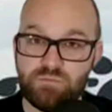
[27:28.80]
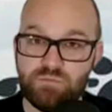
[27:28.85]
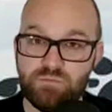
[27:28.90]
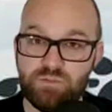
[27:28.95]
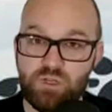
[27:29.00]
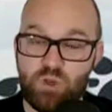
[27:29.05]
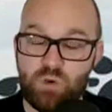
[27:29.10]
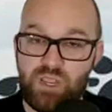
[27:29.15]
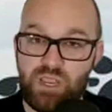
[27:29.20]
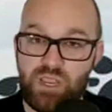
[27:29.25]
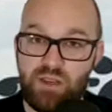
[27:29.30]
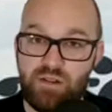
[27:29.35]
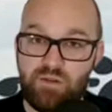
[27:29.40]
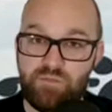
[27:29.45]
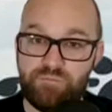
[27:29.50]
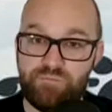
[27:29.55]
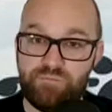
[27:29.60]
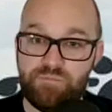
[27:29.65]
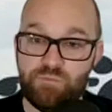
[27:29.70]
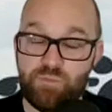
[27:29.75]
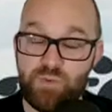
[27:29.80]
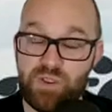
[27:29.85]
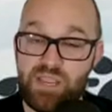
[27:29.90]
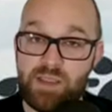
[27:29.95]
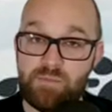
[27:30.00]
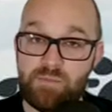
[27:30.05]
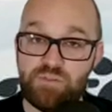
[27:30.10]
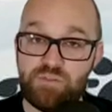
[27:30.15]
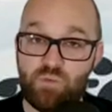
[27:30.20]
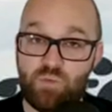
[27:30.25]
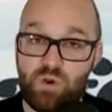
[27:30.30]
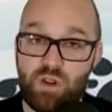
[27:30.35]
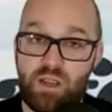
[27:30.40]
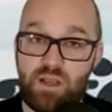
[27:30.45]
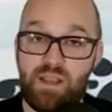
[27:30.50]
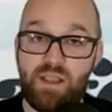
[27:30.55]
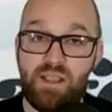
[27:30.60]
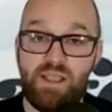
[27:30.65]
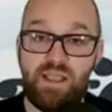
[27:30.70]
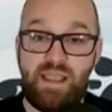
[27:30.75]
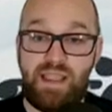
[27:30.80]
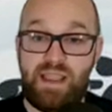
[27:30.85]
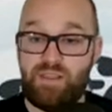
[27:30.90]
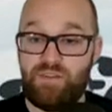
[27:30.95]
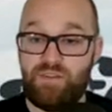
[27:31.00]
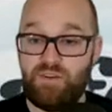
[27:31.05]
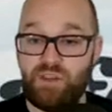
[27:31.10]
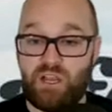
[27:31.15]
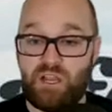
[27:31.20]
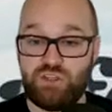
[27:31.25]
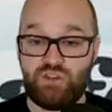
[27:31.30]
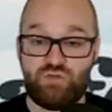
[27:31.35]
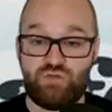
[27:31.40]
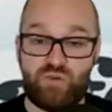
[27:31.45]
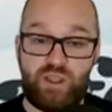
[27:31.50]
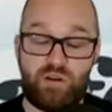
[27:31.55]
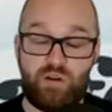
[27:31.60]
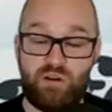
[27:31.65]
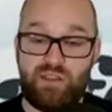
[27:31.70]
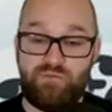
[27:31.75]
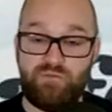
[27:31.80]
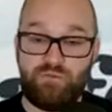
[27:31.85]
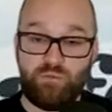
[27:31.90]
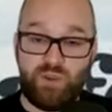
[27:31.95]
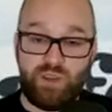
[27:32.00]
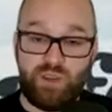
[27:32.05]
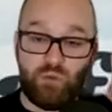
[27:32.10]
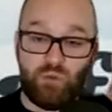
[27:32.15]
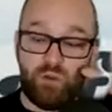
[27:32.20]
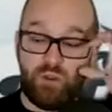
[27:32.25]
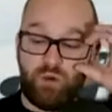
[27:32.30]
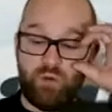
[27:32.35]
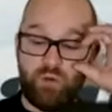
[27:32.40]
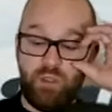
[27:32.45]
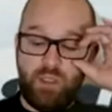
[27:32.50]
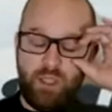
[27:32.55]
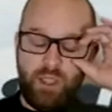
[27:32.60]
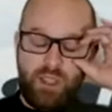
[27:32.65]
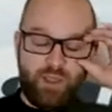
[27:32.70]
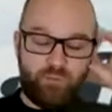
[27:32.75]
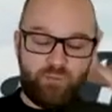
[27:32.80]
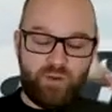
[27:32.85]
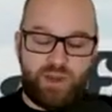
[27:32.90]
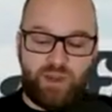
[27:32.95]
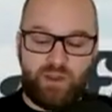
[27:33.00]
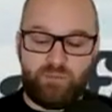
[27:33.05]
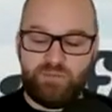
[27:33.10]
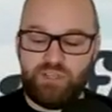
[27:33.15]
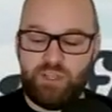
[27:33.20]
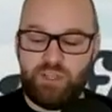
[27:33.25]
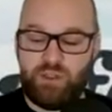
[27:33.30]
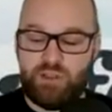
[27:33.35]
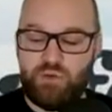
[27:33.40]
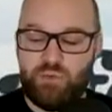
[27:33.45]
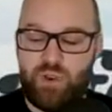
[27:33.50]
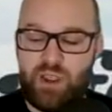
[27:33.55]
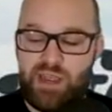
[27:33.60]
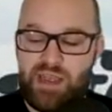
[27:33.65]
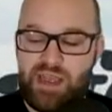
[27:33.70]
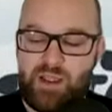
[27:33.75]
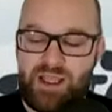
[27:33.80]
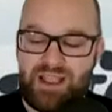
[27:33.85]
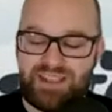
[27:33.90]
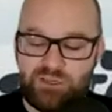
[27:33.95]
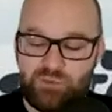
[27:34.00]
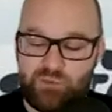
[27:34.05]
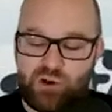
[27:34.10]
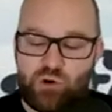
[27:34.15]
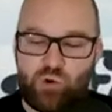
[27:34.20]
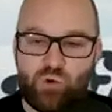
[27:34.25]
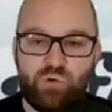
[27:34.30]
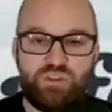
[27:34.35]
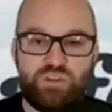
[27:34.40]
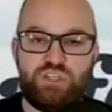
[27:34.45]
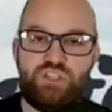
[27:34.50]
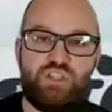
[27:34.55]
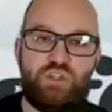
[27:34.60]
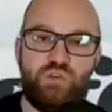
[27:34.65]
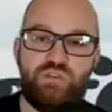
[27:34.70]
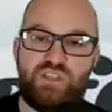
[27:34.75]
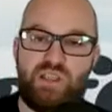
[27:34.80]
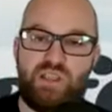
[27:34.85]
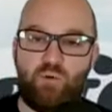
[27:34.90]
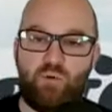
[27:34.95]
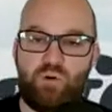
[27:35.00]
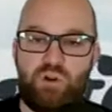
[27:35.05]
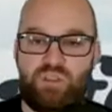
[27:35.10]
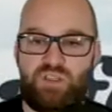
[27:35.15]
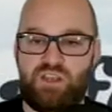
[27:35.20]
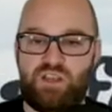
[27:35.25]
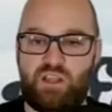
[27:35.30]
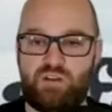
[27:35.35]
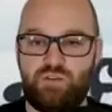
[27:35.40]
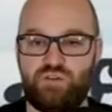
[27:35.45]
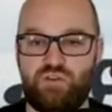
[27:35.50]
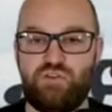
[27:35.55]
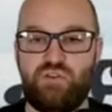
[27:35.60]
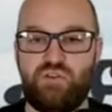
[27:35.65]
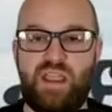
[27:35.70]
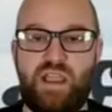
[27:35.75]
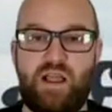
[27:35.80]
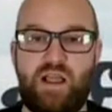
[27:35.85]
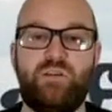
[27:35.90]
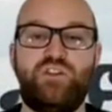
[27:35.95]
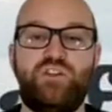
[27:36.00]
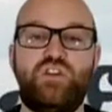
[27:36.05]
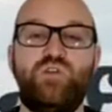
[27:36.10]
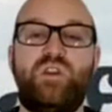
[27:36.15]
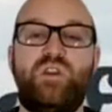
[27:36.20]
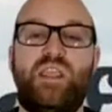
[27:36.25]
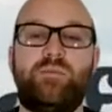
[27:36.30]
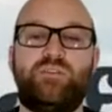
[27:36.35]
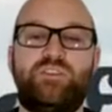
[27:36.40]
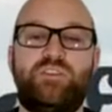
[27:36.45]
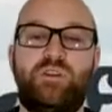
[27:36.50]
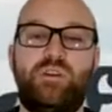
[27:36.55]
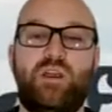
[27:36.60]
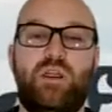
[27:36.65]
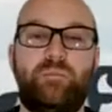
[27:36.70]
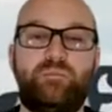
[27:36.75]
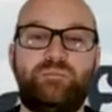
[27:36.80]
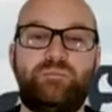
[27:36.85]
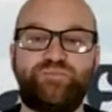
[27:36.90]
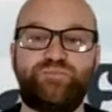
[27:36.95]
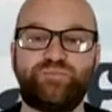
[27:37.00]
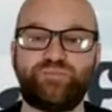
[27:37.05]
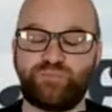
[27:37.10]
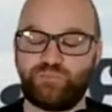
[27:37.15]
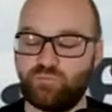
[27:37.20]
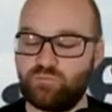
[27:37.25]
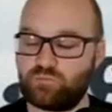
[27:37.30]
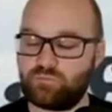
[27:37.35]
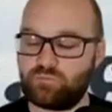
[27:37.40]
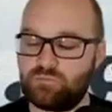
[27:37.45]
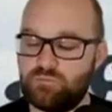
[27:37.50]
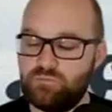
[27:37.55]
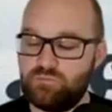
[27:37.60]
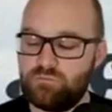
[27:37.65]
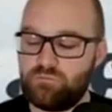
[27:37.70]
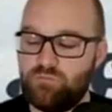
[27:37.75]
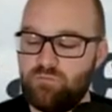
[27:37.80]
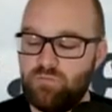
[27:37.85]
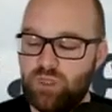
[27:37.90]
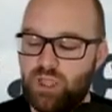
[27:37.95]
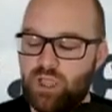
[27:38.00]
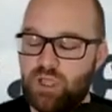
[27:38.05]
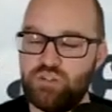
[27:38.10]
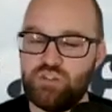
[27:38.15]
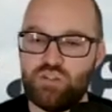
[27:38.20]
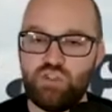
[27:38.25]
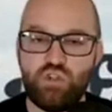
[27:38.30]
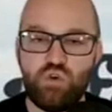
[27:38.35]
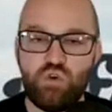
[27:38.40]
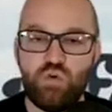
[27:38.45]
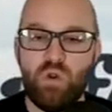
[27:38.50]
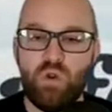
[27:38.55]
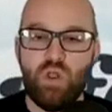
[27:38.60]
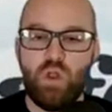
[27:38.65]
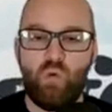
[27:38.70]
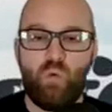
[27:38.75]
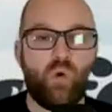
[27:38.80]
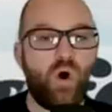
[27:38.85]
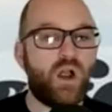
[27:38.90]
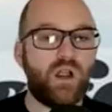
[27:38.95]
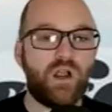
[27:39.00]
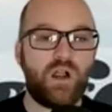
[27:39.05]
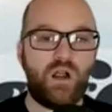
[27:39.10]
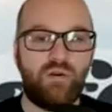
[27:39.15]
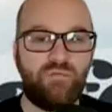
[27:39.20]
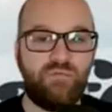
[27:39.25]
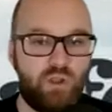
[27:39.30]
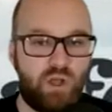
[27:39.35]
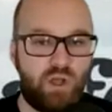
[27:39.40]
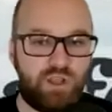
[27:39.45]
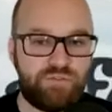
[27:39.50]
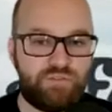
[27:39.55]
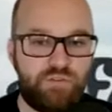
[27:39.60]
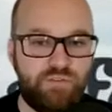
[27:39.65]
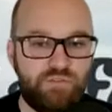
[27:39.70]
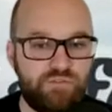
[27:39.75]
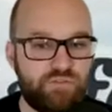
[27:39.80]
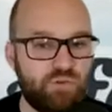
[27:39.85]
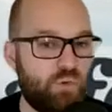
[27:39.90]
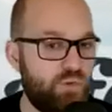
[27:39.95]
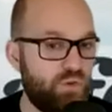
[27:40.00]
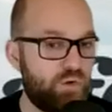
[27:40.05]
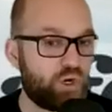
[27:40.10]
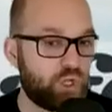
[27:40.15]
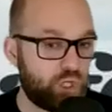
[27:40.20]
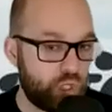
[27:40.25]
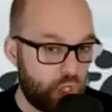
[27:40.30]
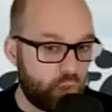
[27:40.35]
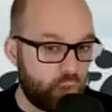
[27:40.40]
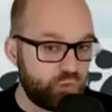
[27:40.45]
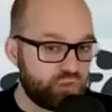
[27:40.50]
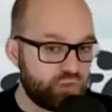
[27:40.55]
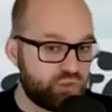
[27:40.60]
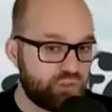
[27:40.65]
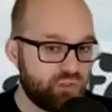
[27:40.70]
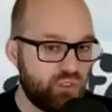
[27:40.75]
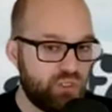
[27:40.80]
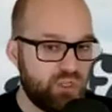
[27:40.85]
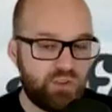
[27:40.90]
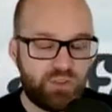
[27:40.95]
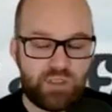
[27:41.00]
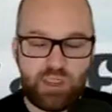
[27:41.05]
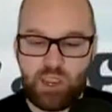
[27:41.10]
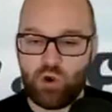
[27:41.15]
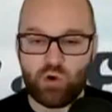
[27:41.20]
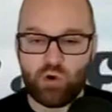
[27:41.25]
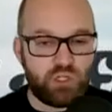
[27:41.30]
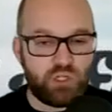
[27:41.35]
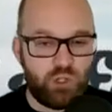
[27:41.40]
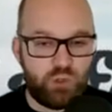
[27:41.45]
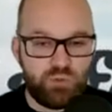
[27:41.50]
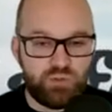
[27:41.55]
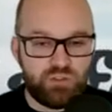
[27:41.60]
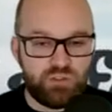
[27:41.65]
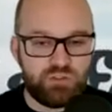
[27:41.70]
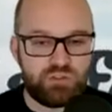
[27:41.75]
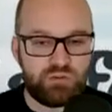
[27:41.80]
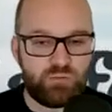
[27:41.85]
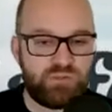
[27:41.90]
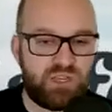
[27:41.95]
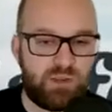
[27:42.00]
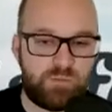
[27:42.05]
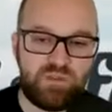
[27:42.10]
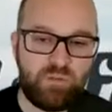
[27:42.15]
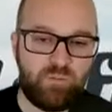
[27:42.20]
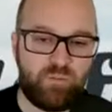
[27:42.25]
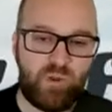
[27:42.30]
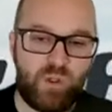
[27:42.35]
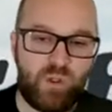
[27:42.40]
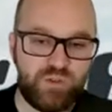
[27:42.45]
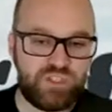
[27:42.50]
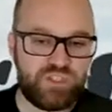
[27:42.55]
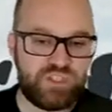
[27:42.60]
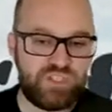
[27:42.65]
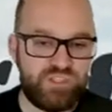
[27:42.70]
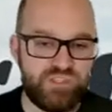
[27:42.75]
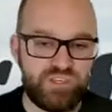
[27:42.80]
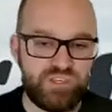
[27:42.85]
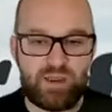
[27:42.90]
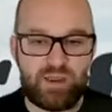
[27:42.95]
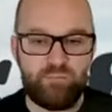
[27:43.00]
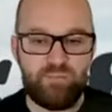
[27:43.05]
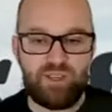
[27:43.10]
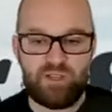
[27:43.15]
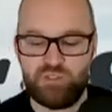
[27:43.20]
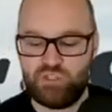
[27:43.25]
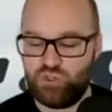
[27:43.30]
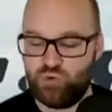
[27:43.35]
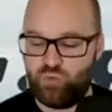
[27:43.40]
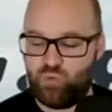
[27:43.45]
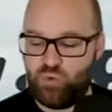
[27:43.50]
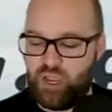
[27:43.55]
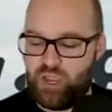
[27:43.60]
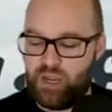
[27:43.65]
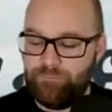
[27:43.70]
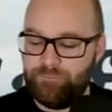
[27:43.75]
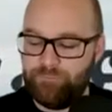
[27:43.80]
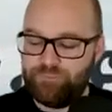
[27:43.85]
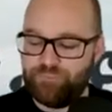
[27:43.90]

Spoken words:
Okay, 3-1, and the Dodgers rattled off 3 in a row. But I'm telling you right now, as I record this Tuesday morning, the Dodgers are down 2-0. 2 walk-off losses, so they're close. They are close. Sometimes the ball just does not bounce your way.